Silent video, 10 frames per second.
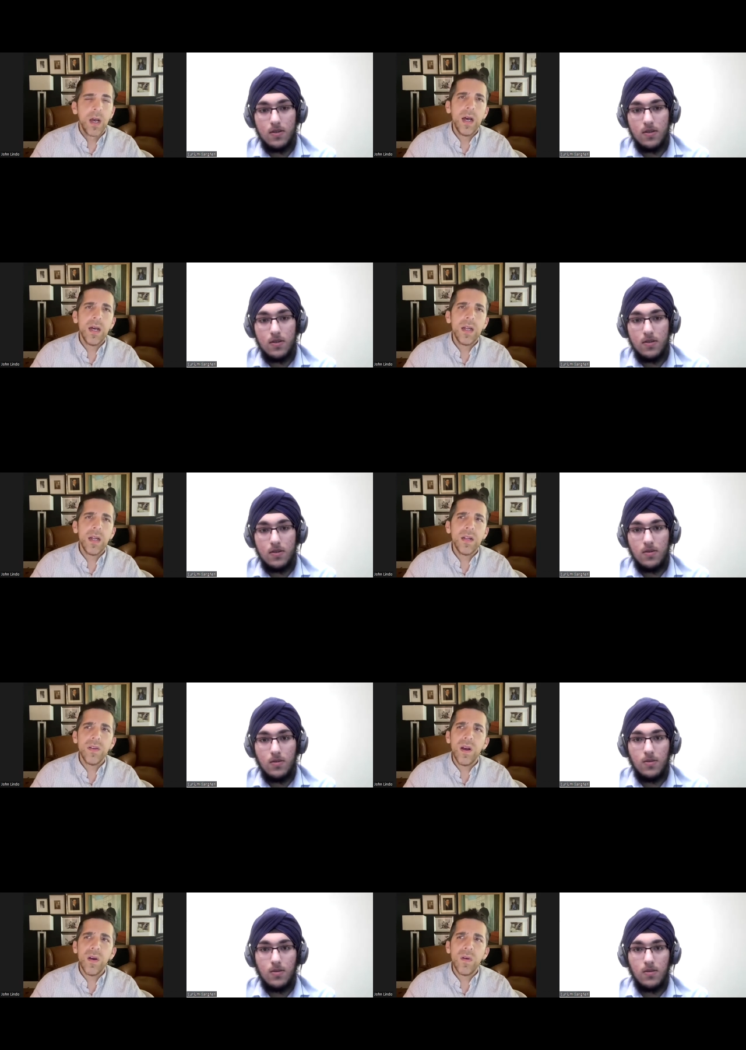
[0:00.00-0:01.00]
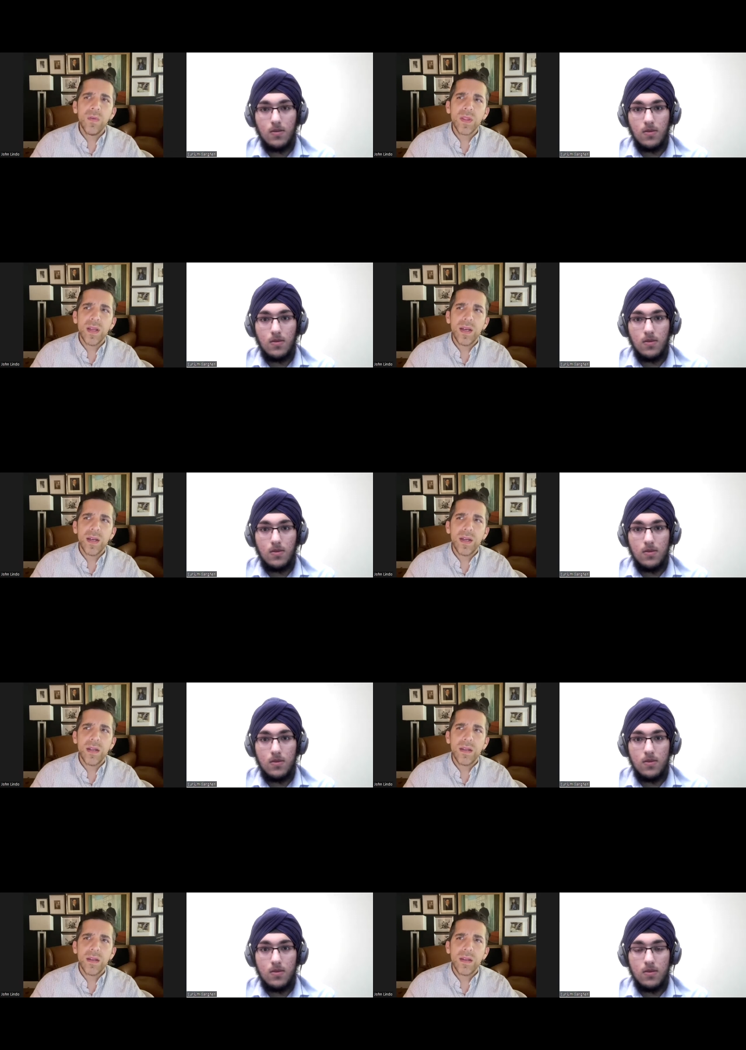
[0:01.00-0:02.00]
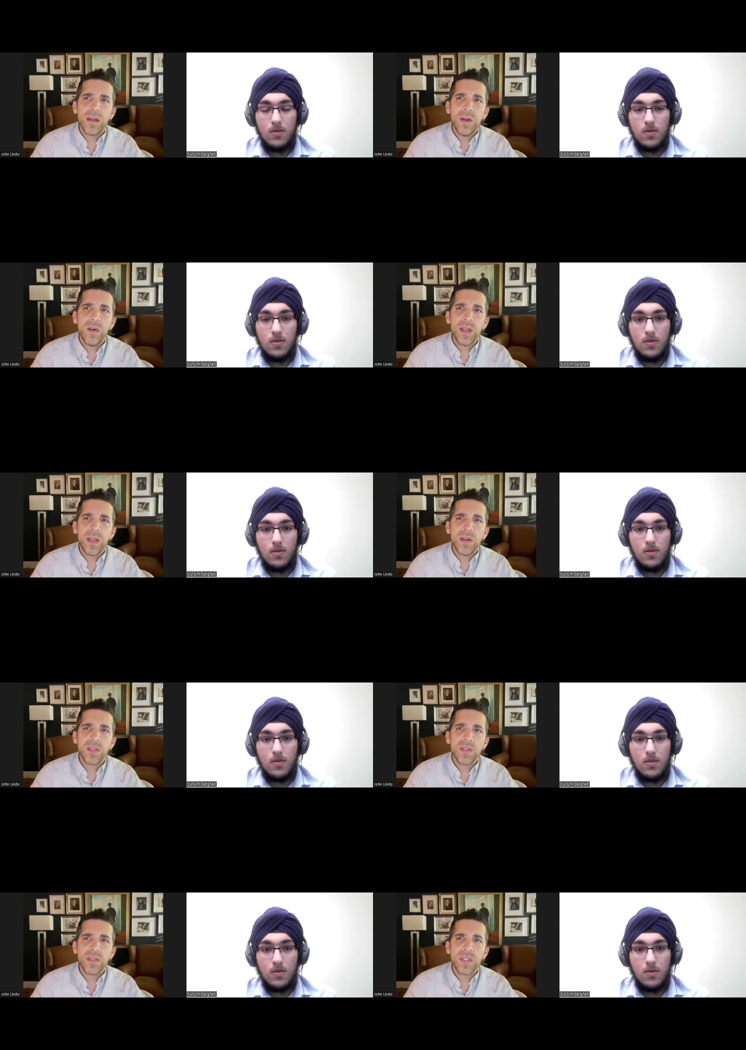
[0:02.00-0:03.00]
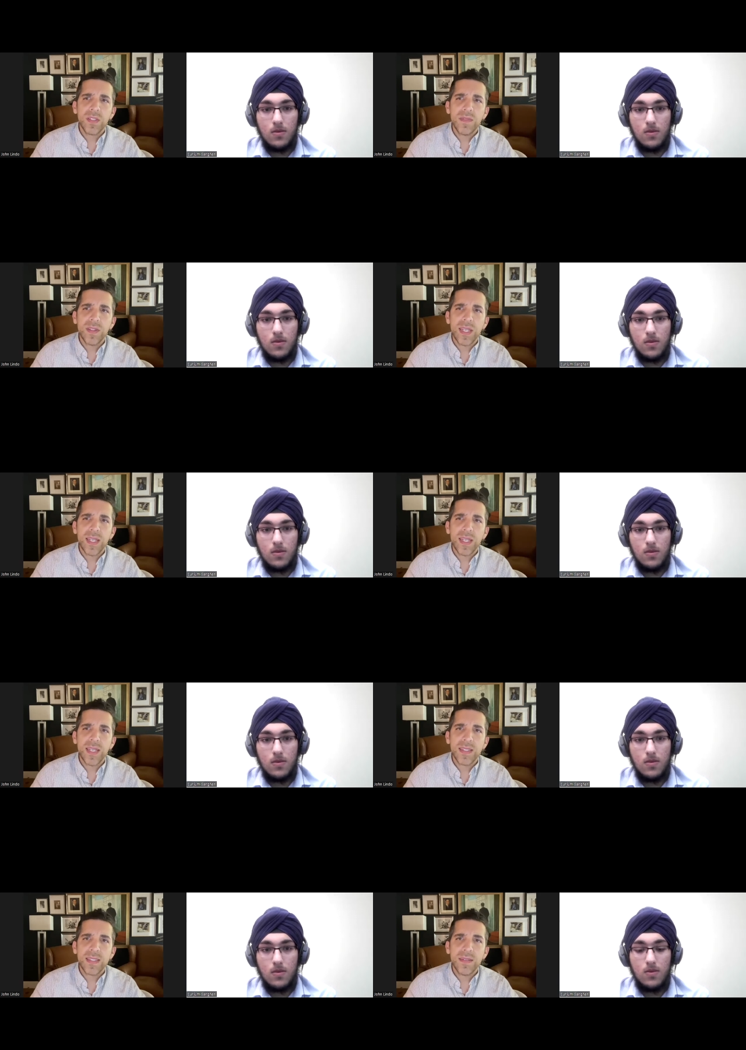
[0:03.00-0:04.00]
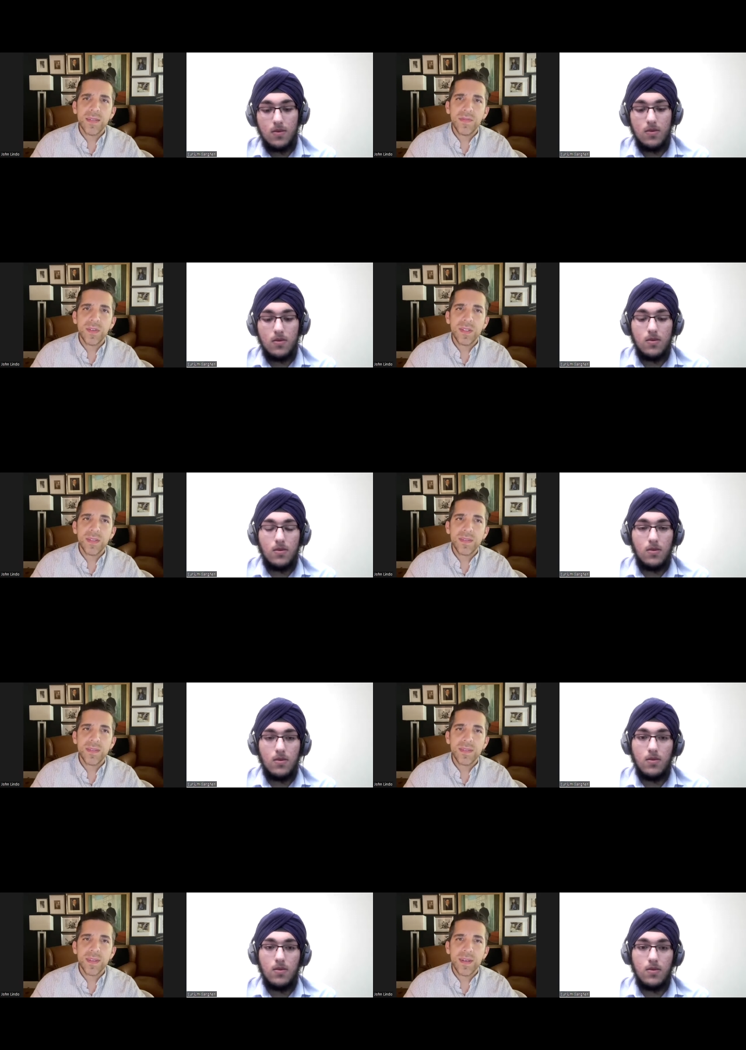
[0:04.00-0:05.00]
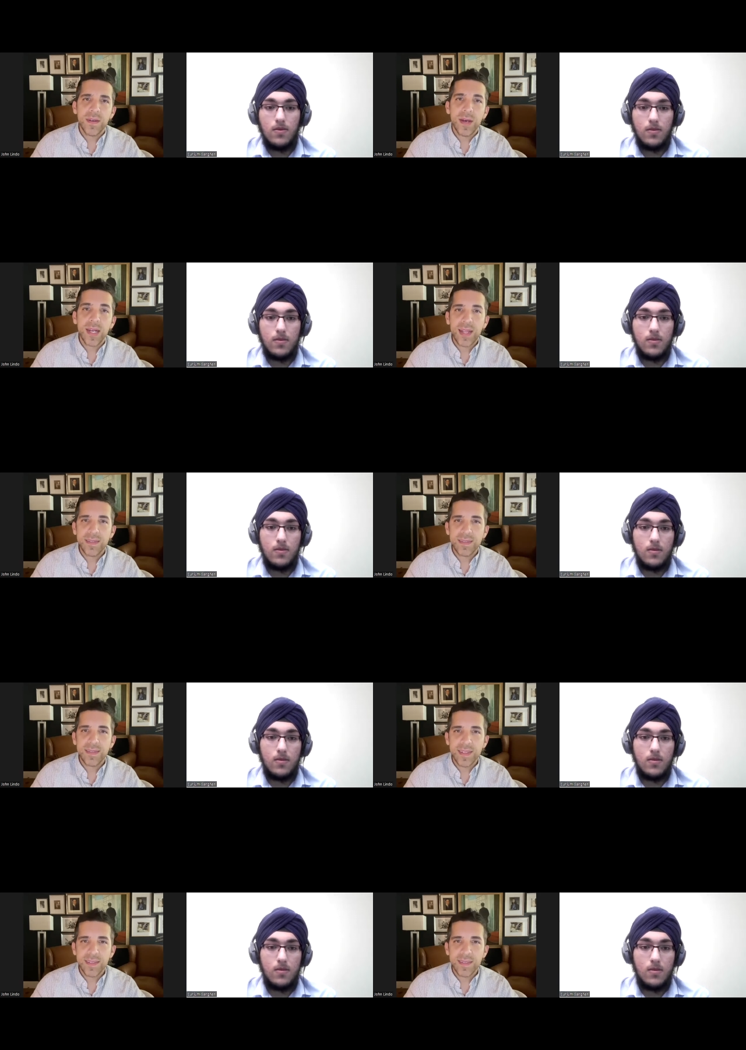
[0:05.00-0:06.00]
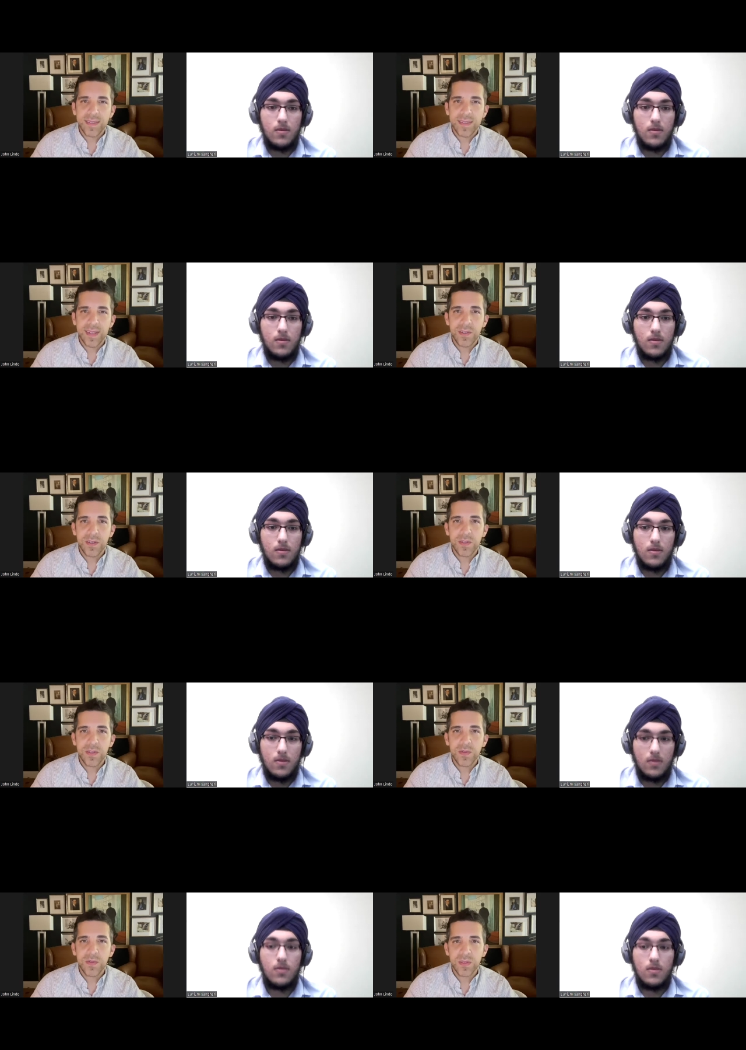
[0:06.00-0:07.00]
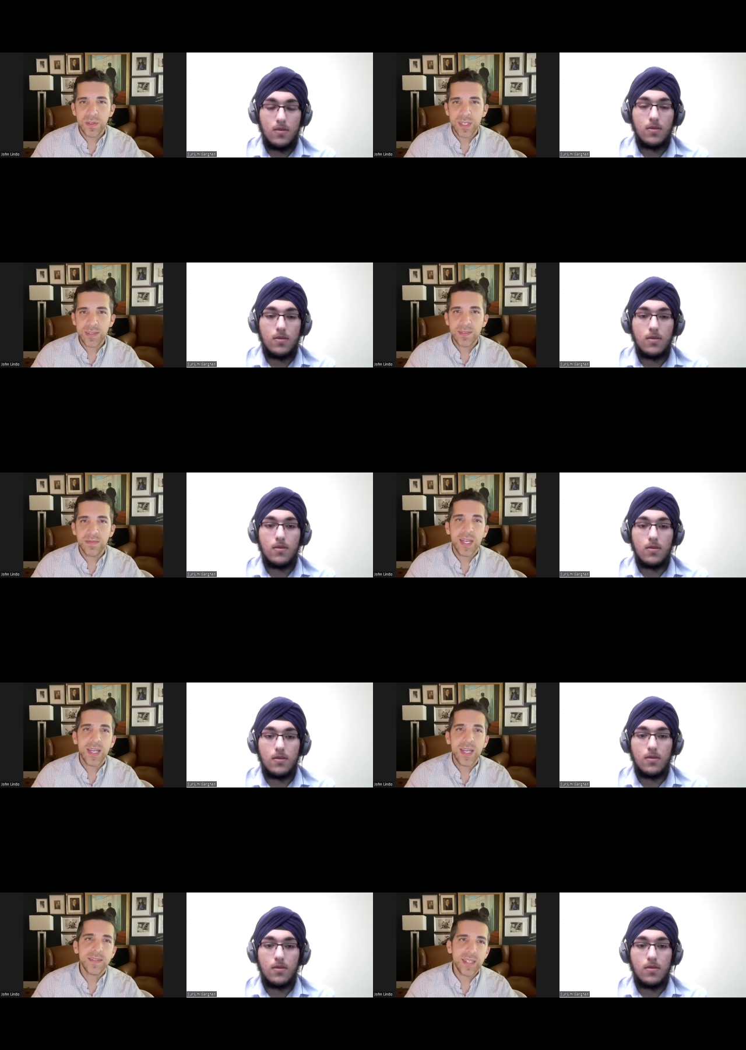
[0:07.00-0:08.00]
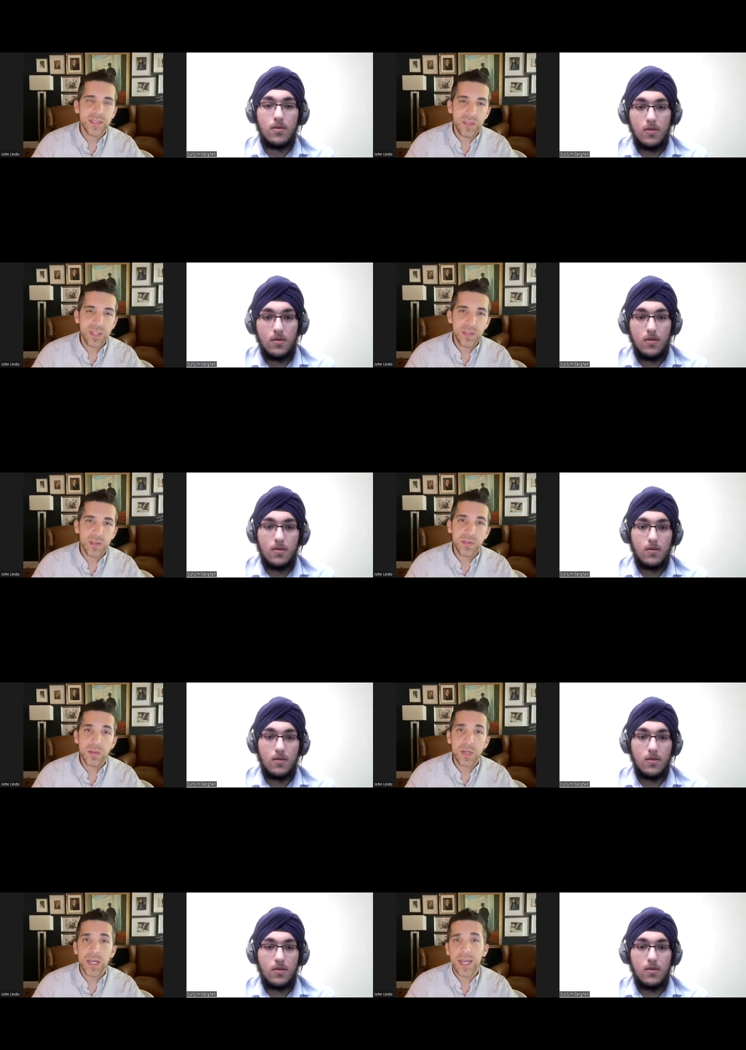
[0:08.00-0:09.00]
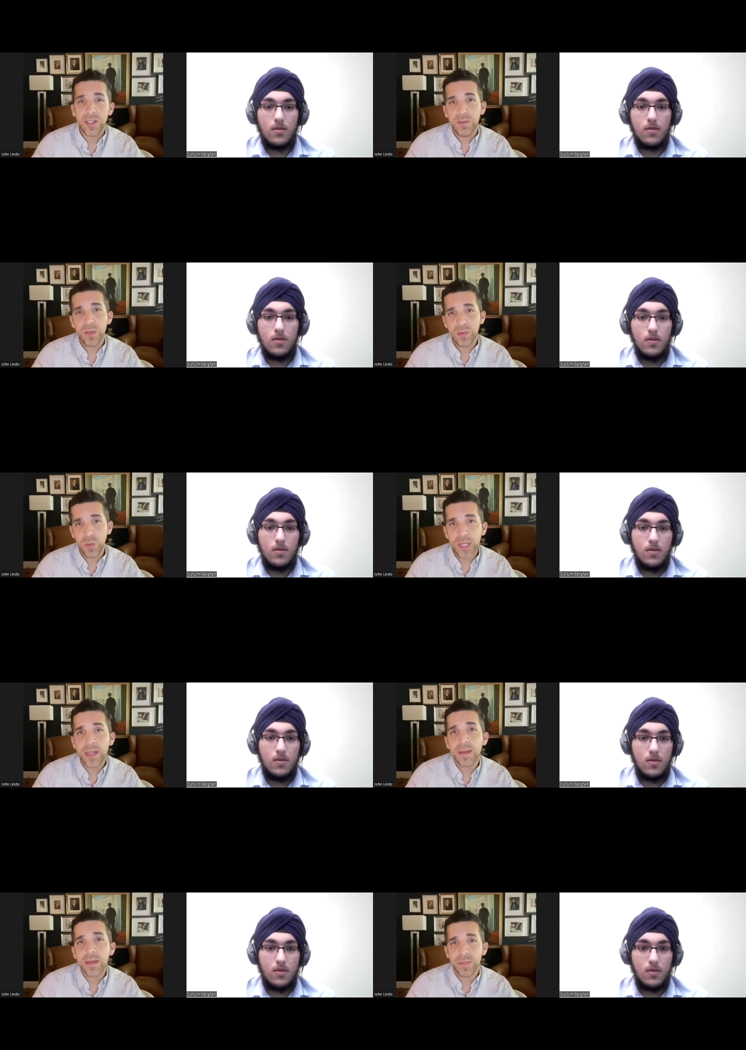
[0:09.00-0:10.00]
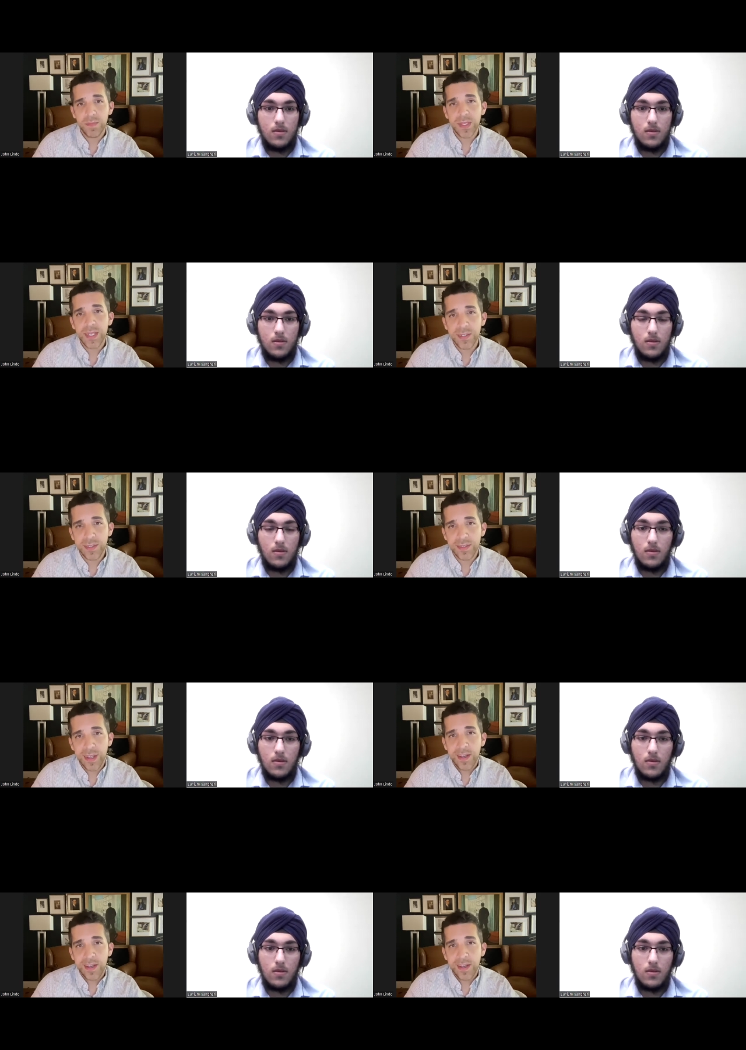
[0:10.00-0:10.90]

Speaker 1: Uh, no, uh, no. There's there's definitely different uh, analyses that you can do to look at different ancestries and also connection between the populations.